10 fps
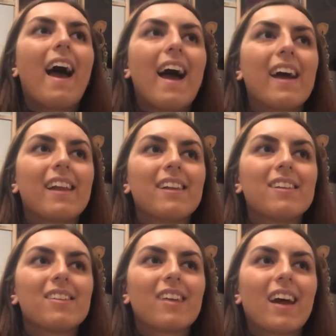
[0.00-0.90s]

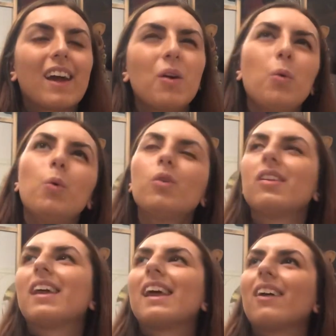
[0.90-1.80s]
And I
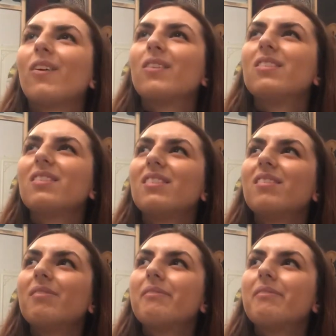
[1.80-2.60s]
ordered it on,